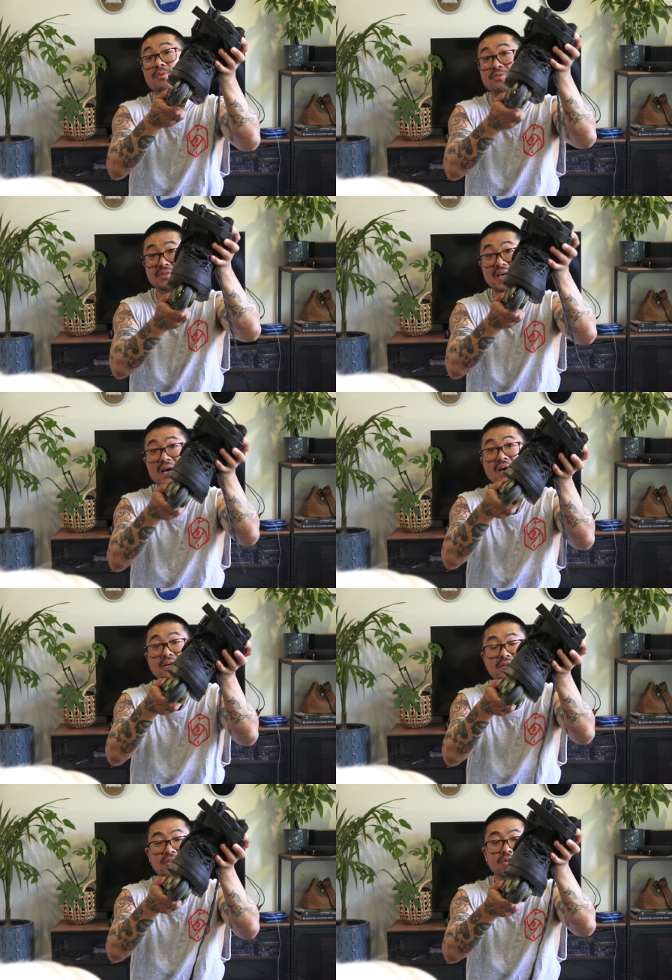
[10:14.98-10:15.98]
boot
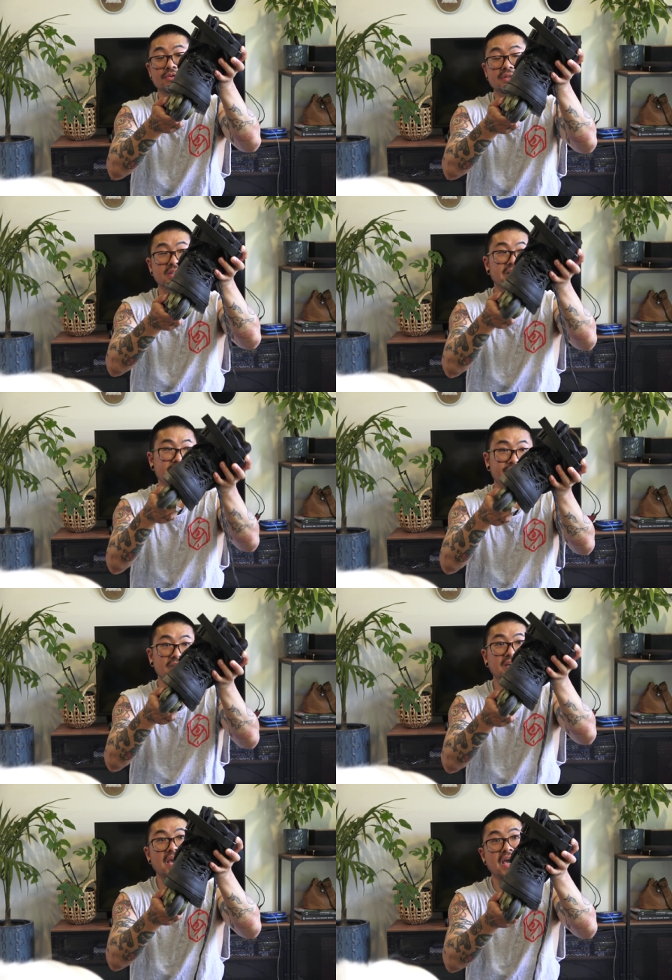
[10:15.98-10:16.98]
down, you
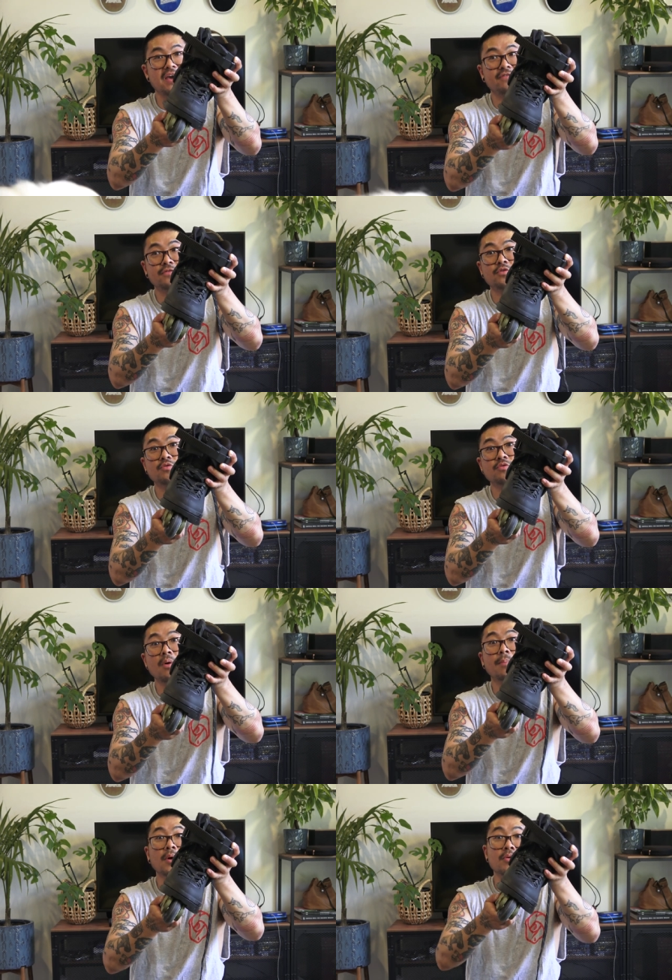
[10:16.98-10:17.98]
definitely have to
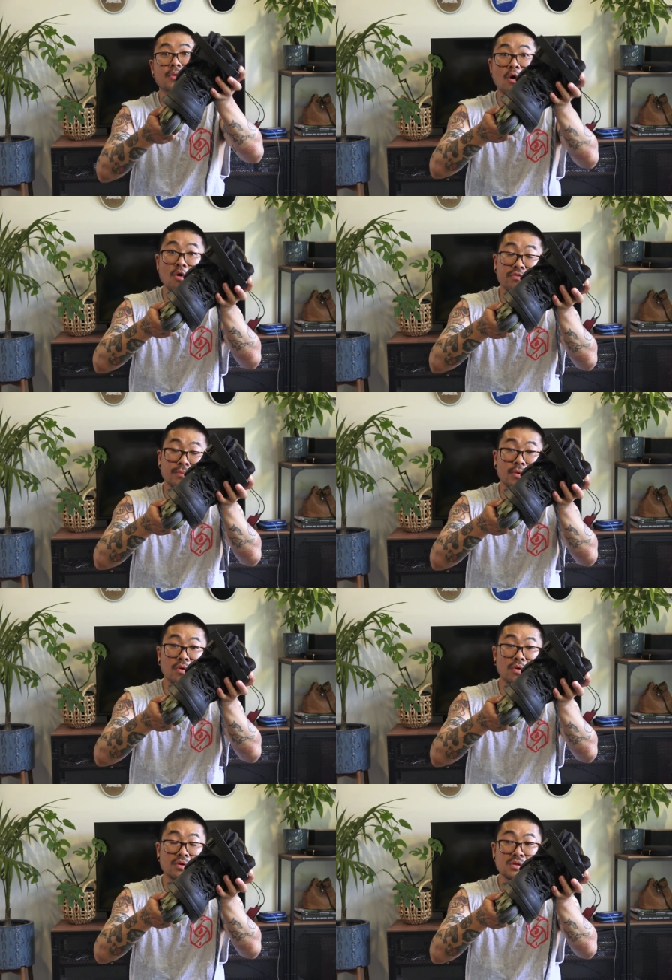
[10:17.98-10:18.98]
bone over
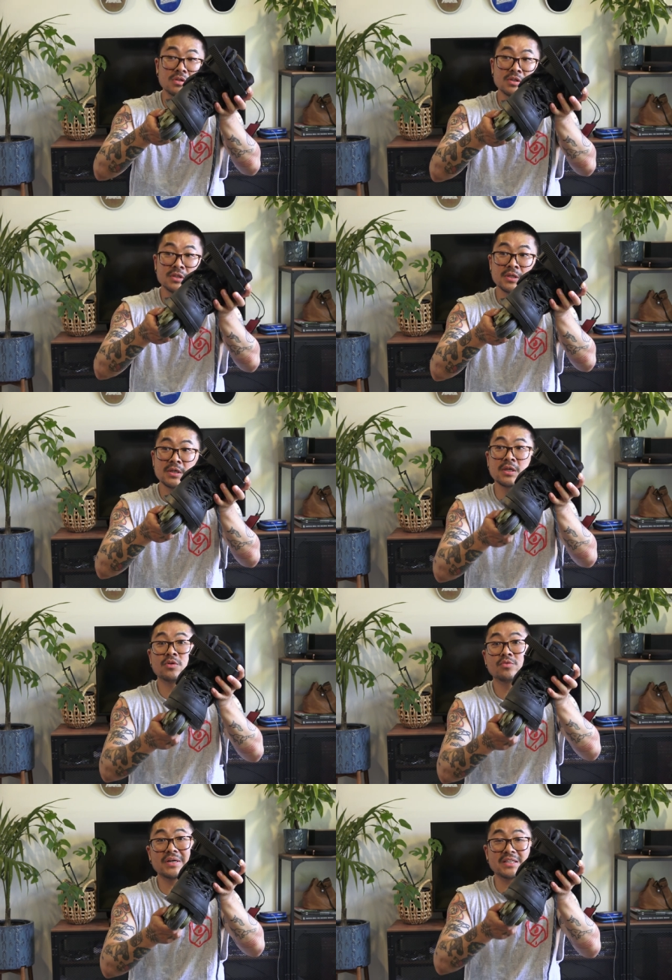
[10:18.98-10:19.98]
more,
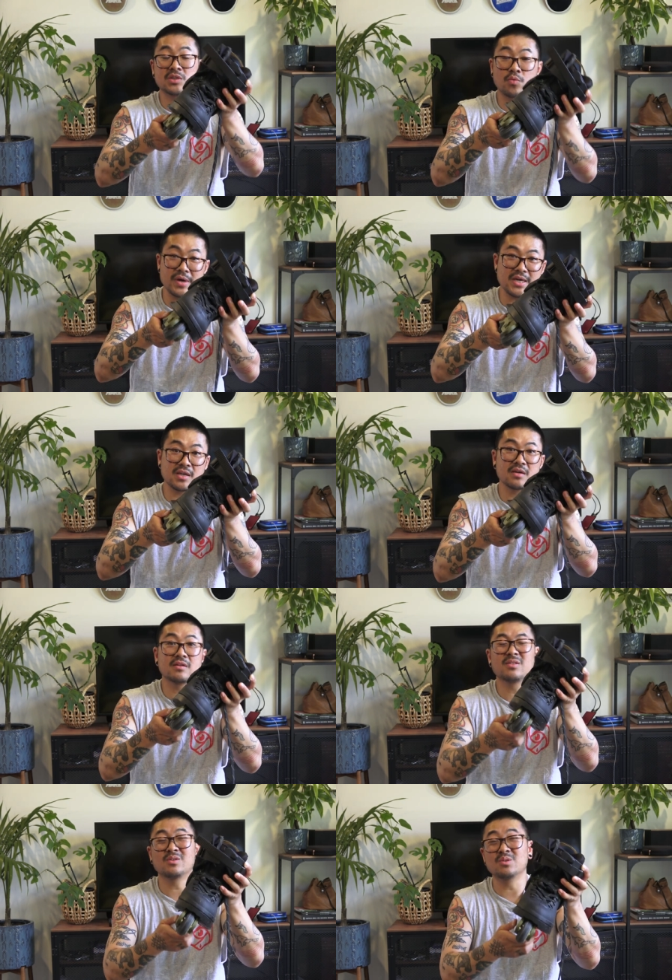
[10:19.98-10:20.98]
really tweak
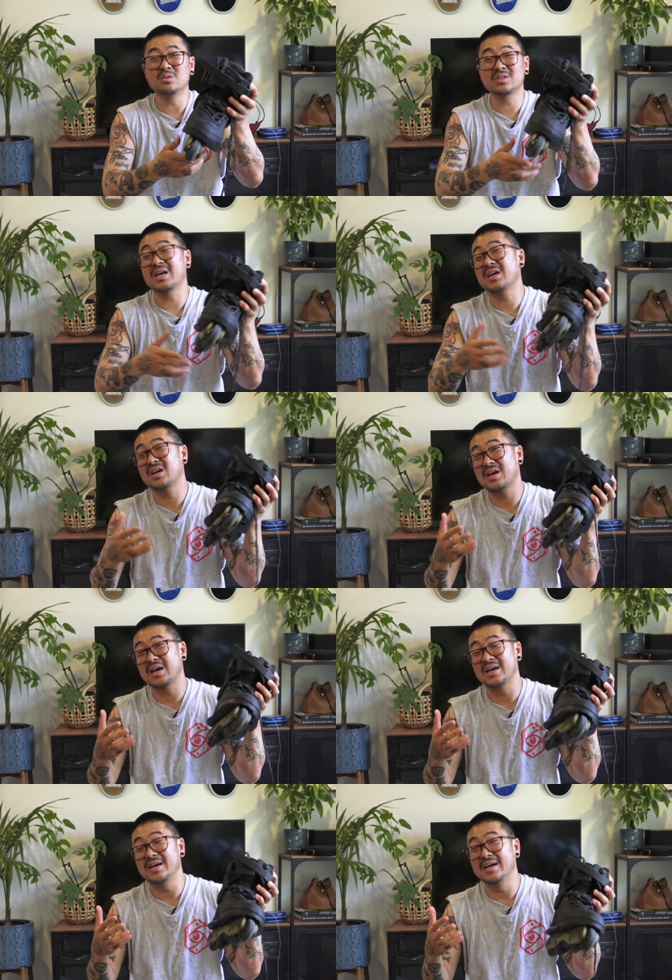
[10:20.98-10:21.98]
those
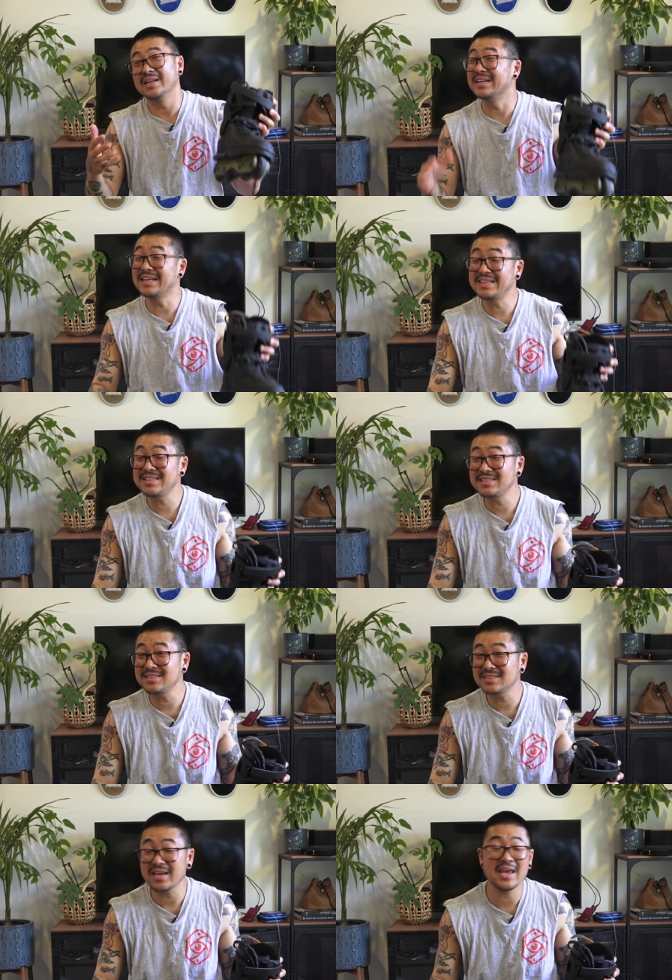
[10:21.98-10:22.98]
uh,
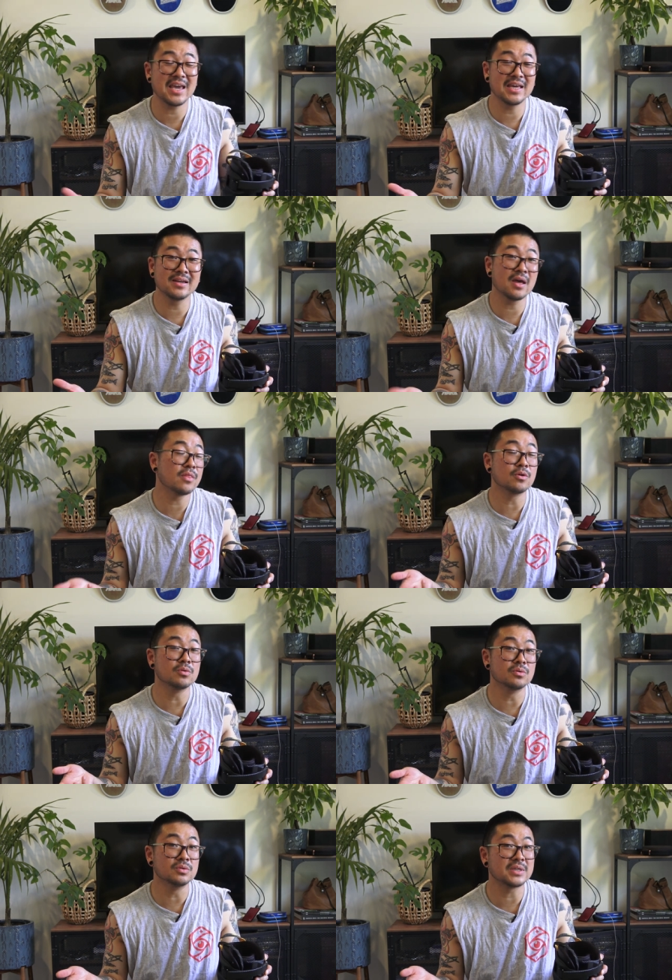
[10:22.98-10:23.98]
knees and
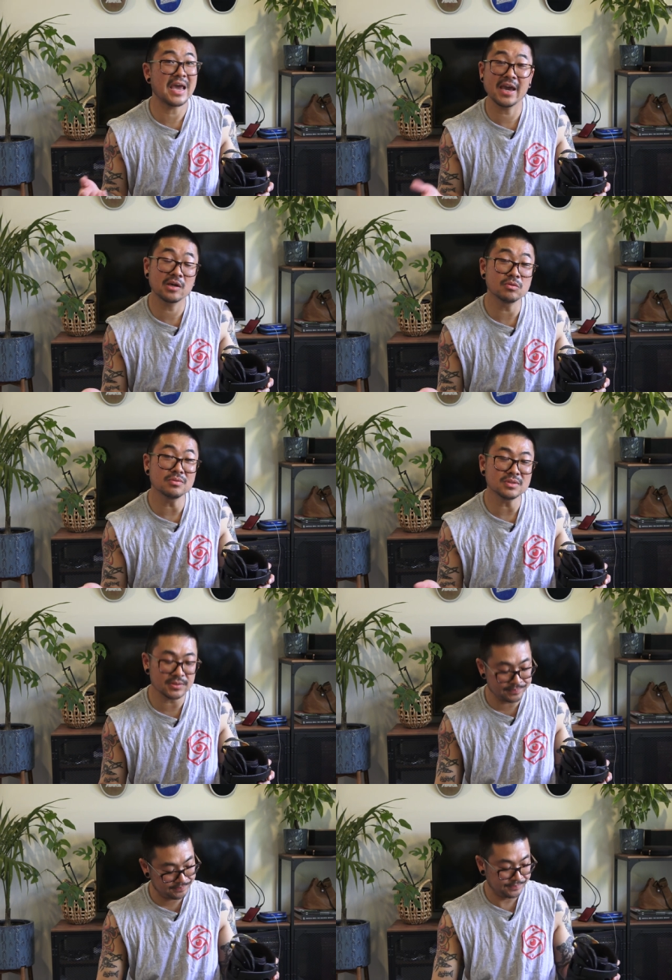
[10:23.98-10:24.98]
those ankles